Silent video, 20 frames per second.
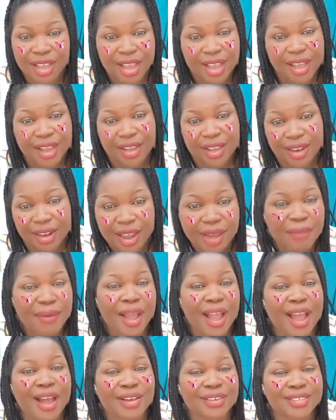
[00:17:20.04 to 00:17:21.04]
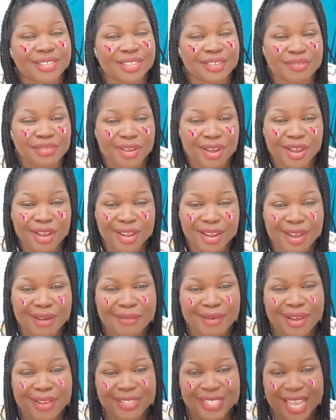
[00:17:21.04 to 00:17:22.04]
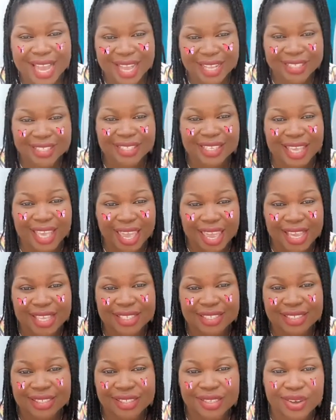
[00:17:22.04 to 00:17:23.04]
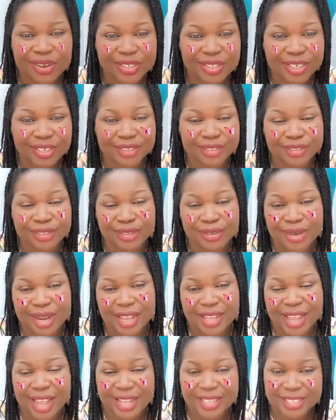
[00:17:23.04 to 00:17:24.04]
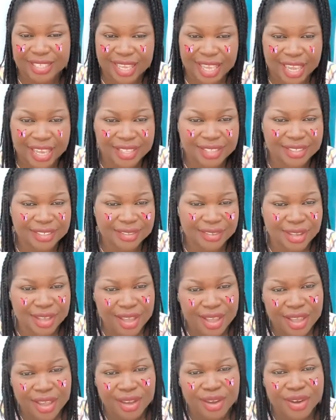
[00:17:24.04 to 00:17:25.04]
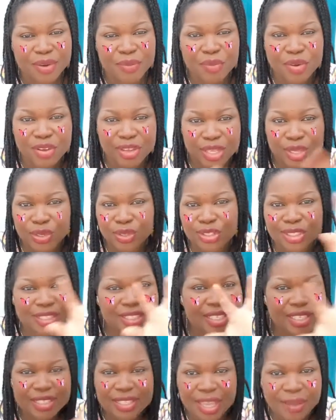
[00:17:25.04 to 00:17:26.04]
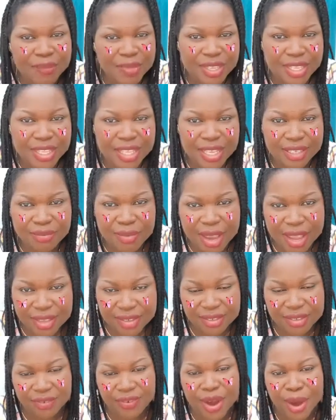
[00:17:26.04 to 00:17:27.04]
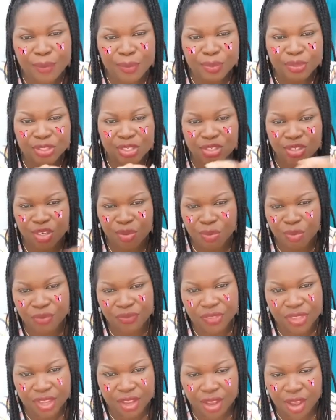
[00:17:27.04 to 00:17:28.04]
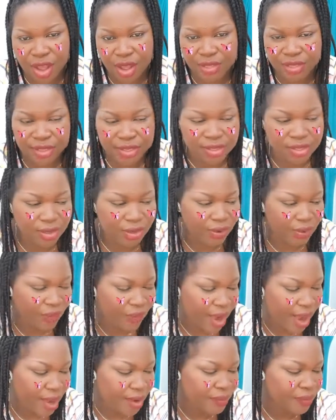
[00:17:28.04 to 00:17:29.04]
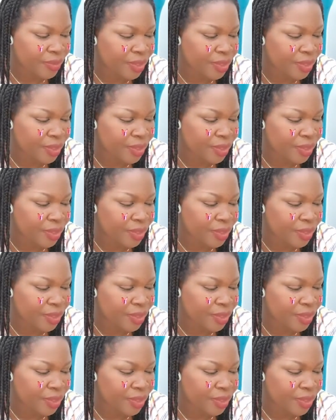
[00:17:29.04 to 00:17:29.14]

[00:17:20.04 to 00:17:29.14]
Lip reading: Clubhouse. If you're on Clubhouse, at Kate Nonyalu, so like at Kate's, remove, just the same thing as my Instagram, but just remove the underscore, right?